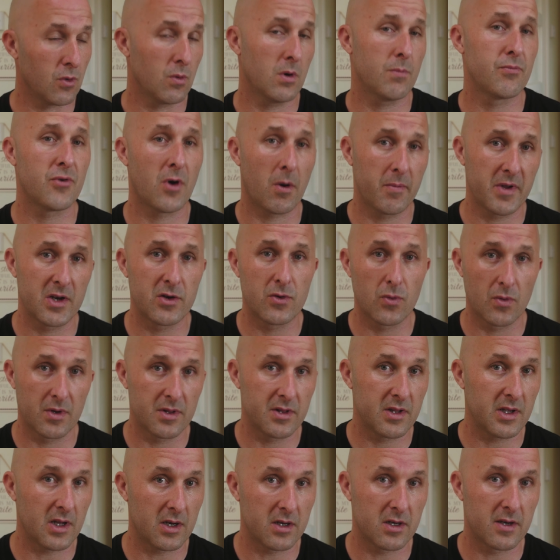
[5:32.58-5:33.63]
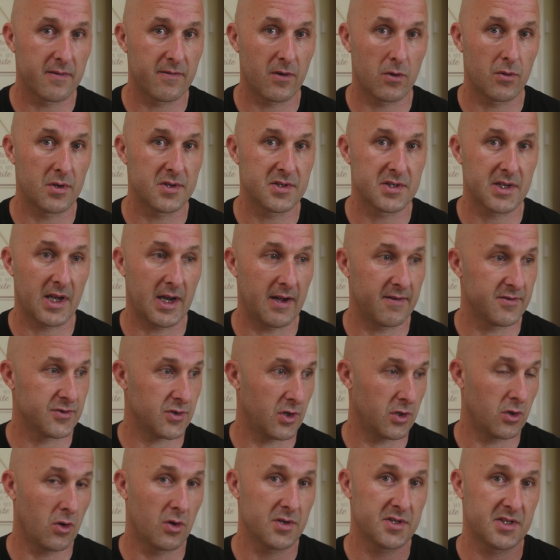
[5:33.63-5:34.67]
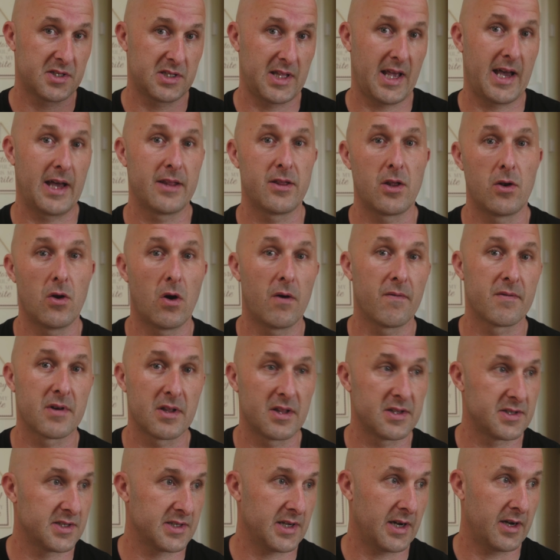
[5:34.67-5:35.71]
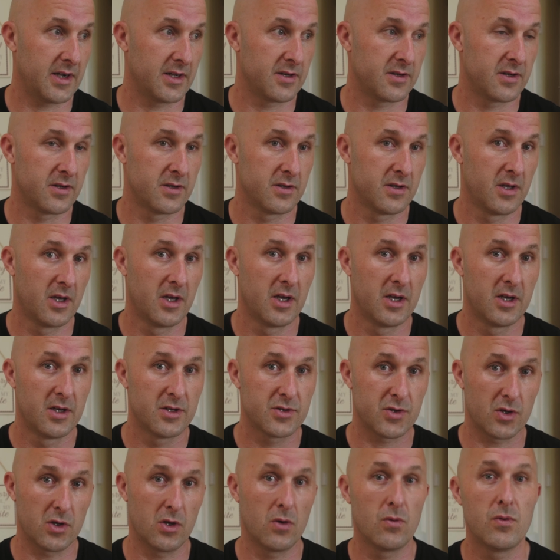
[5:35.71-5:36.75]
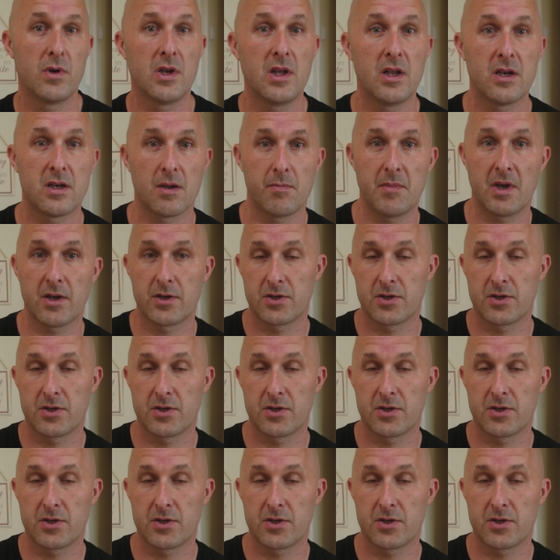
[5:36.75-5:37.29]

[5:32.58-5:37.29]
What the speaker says: are probably doing the interview yourself, so you're standing off to the side. So you need to make